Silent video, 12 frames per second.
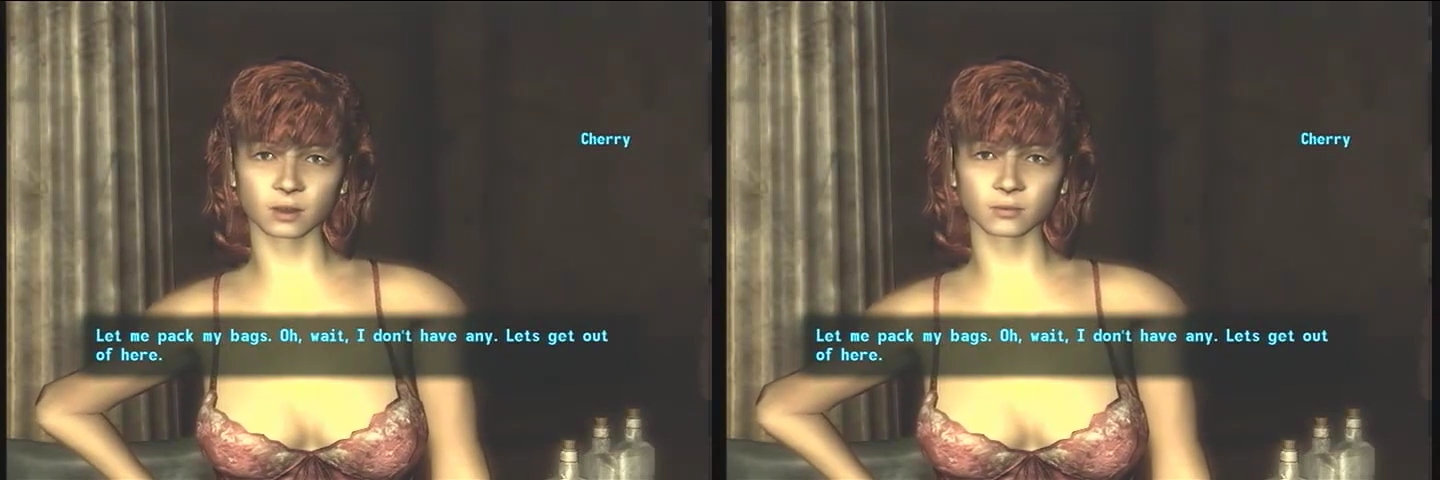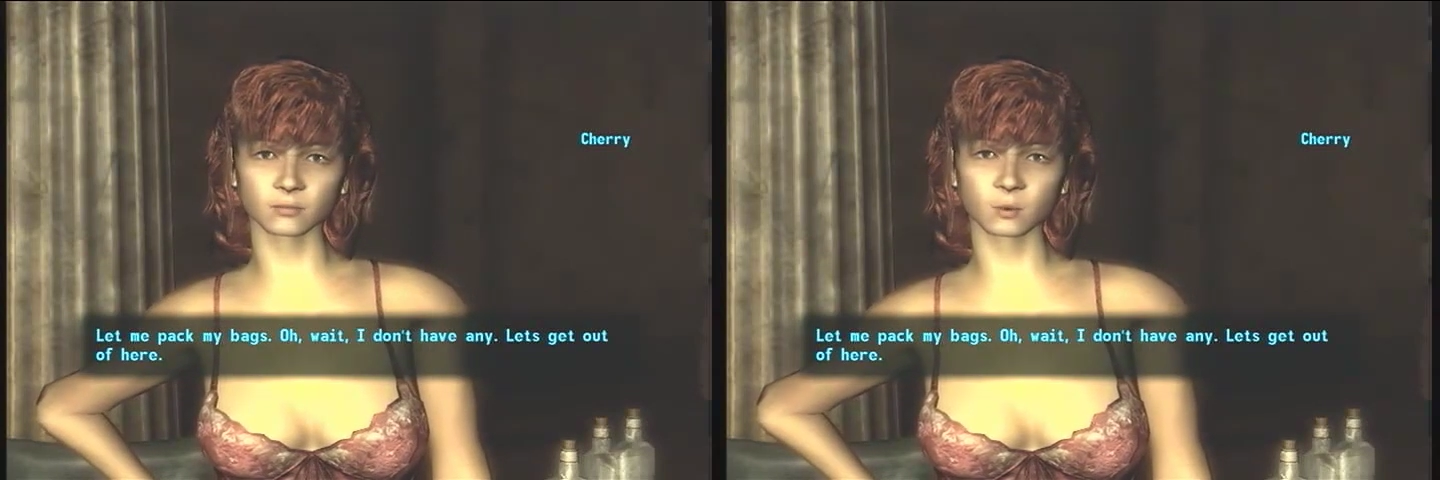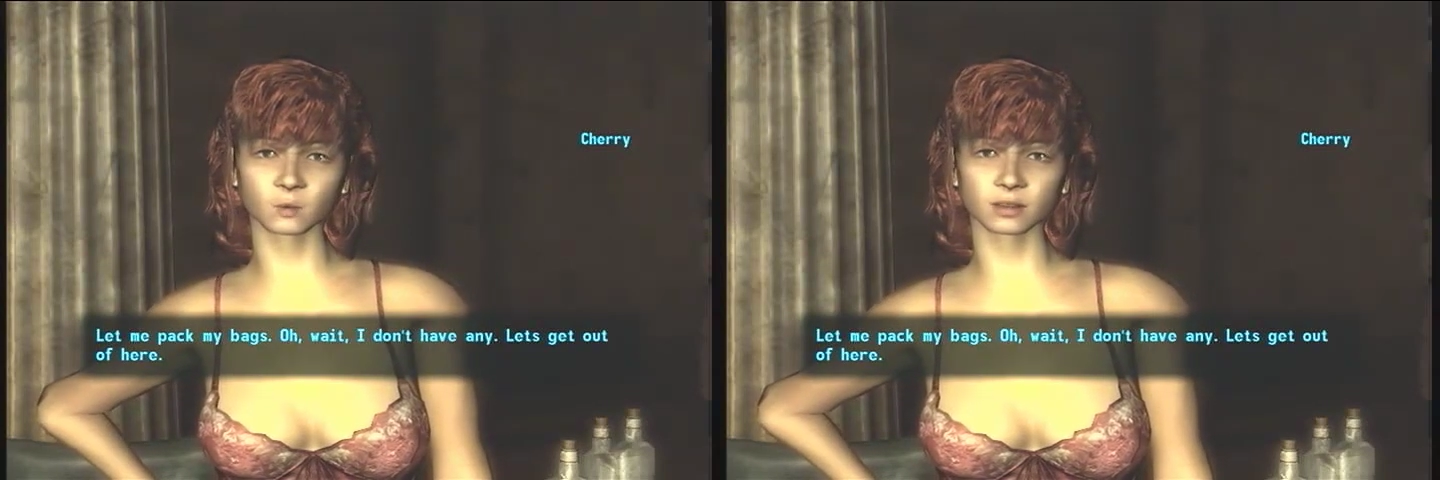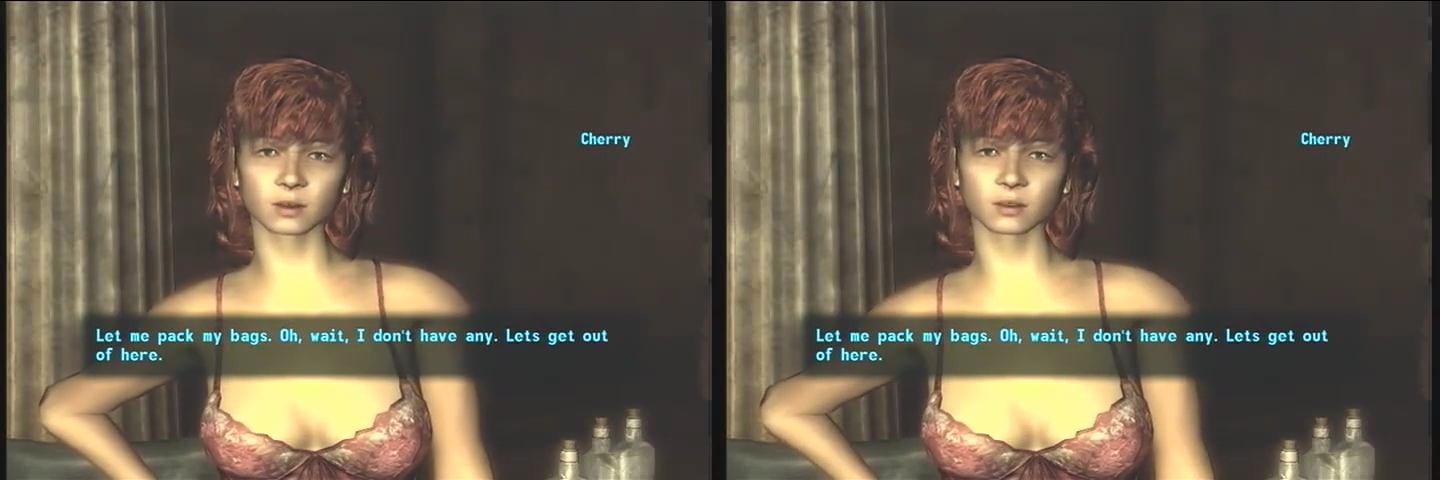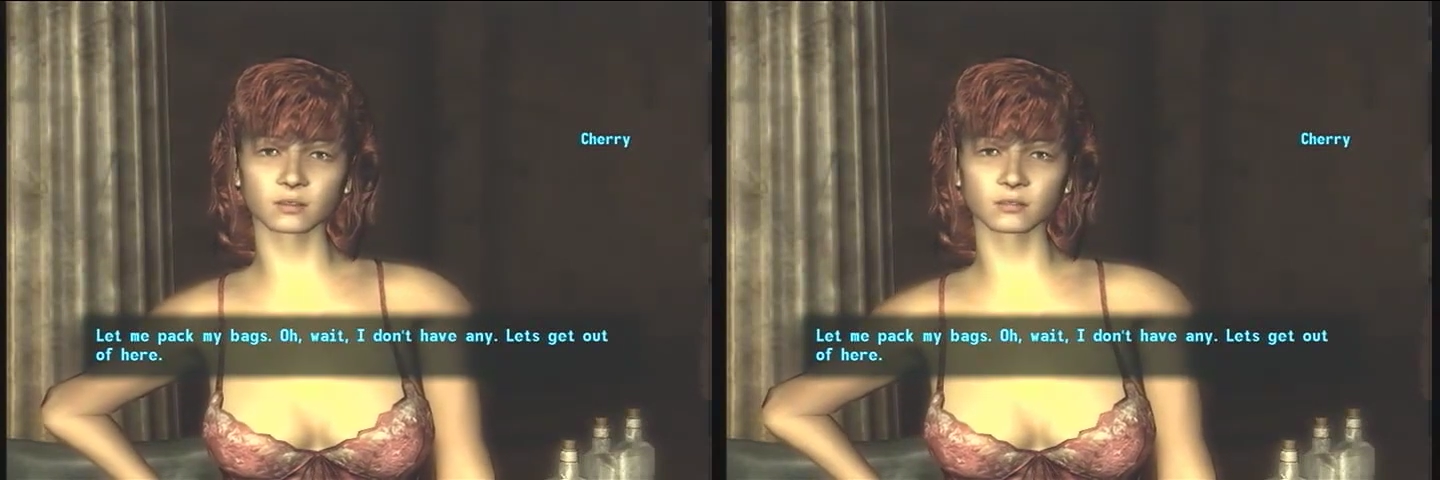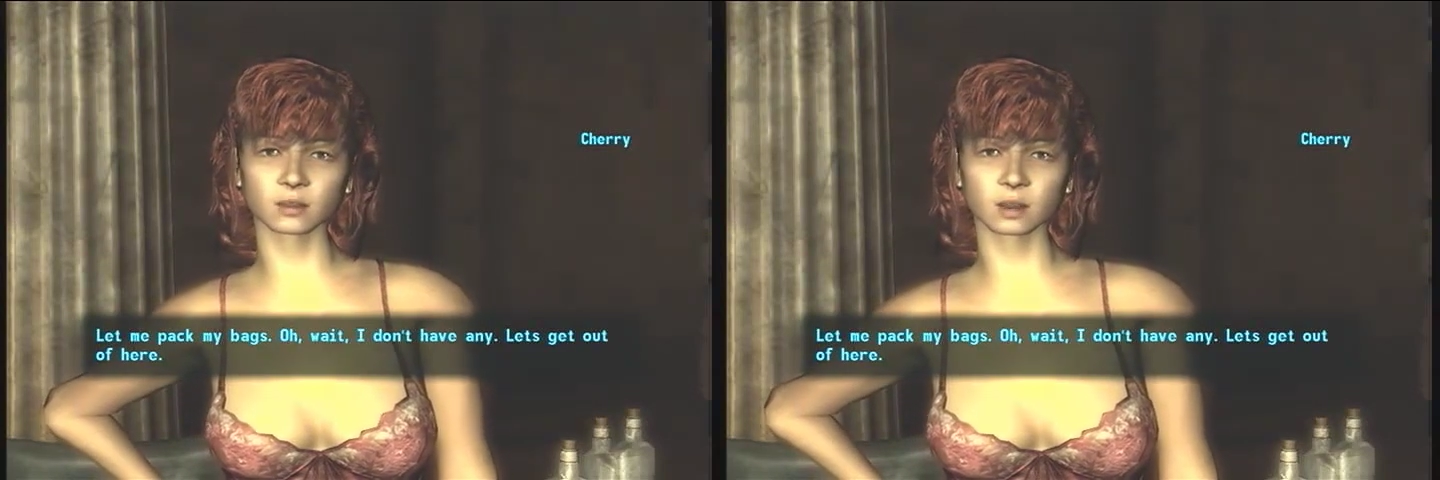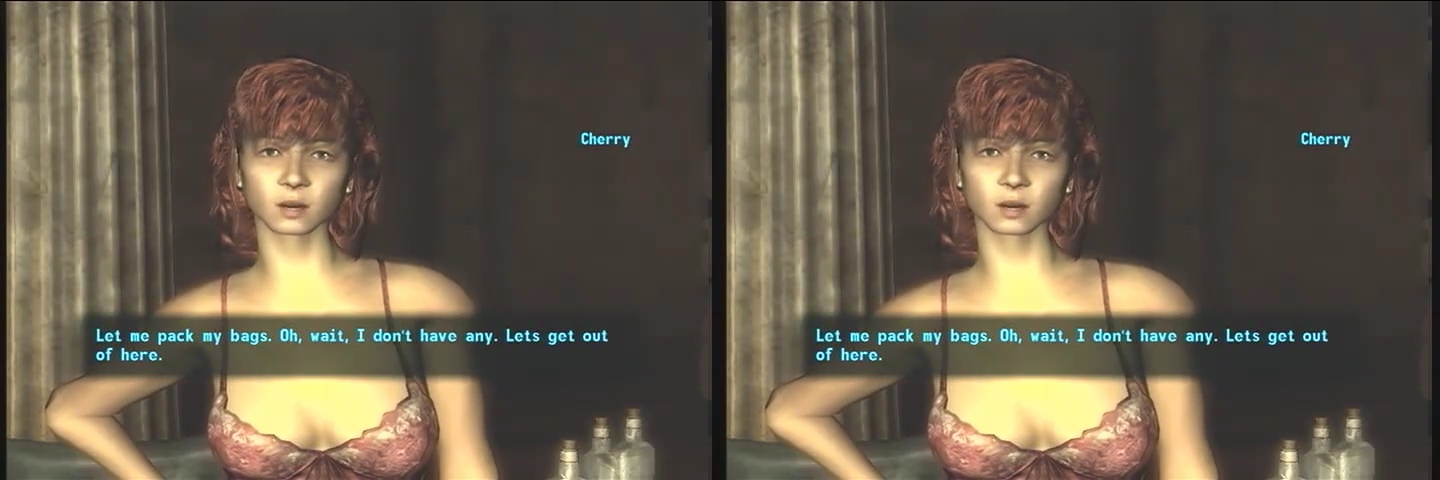I don't have